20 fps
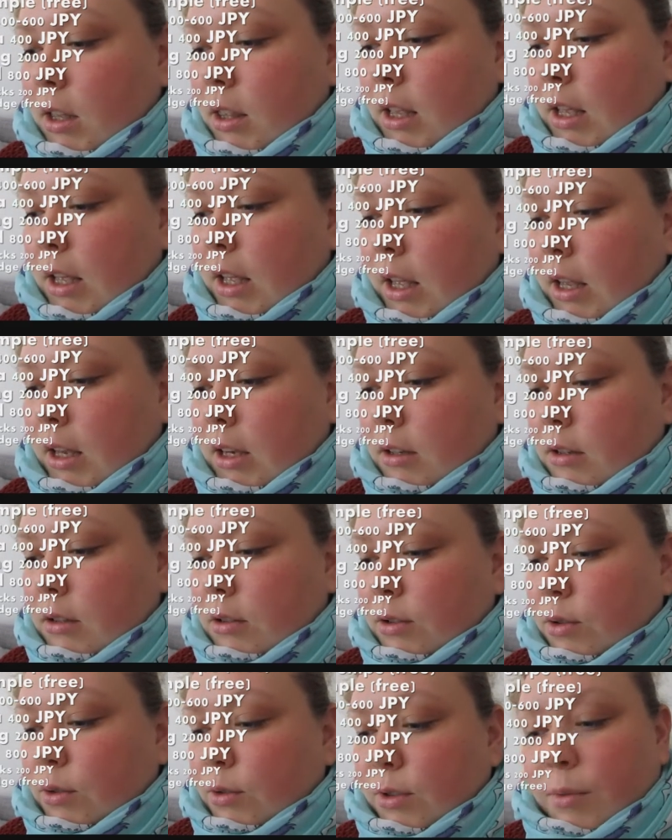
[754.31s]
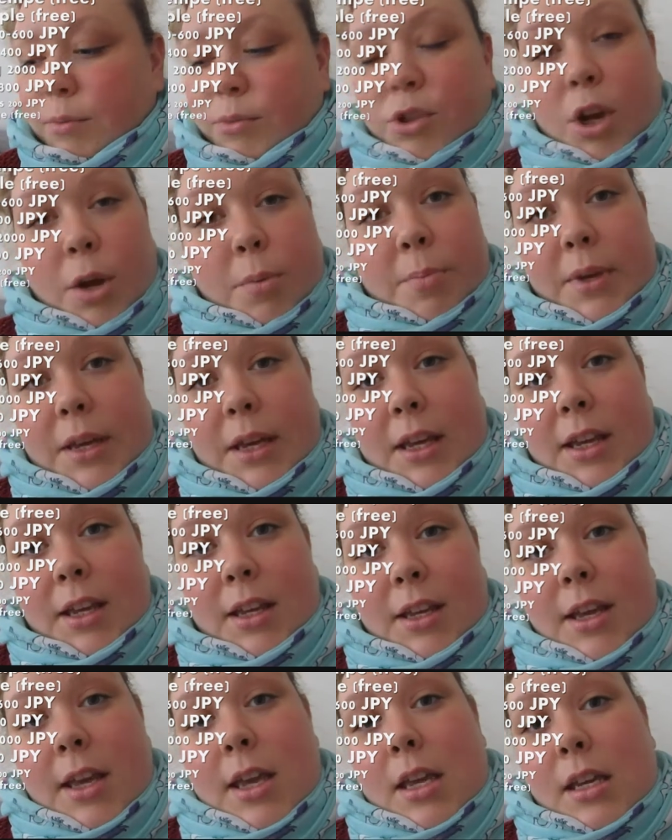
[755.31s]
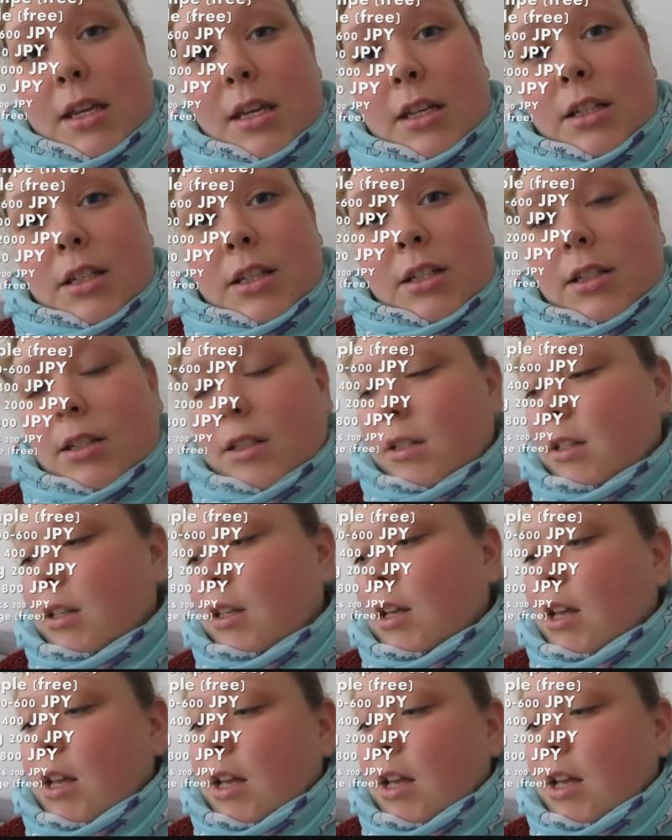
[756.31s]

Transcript: then do some shopping, eat,